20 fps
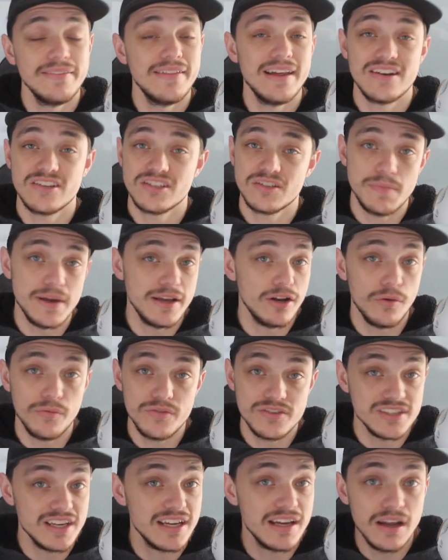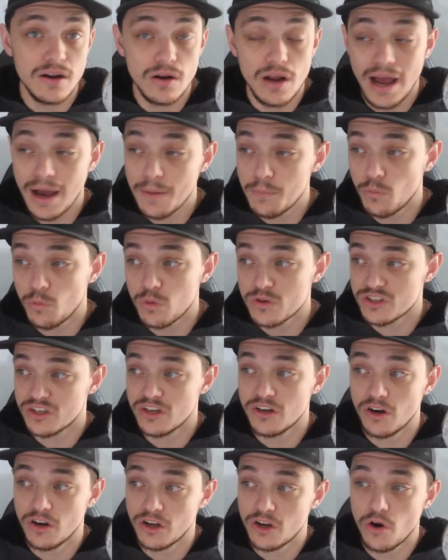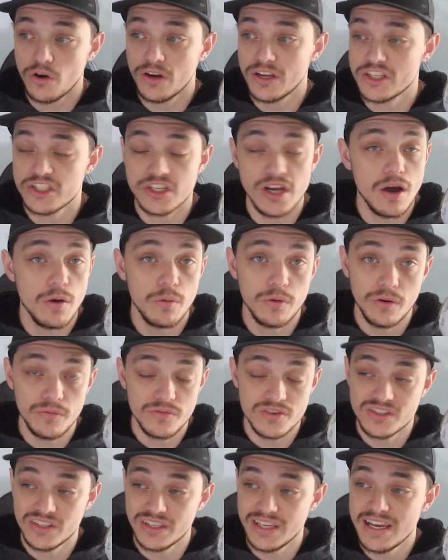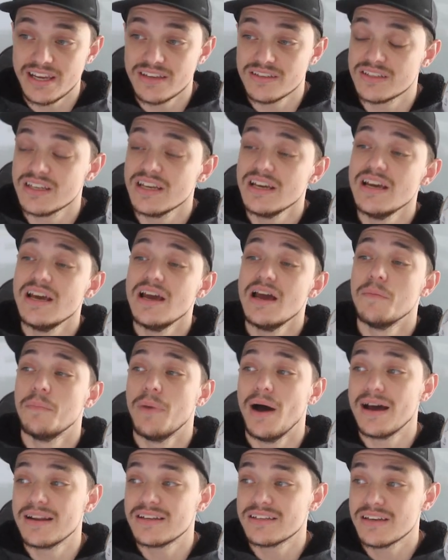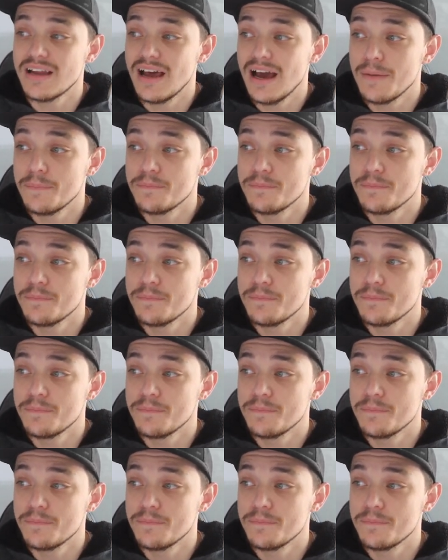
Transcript: That doesn't mean, obviously, it wasn't an iconic show. It obviously is. But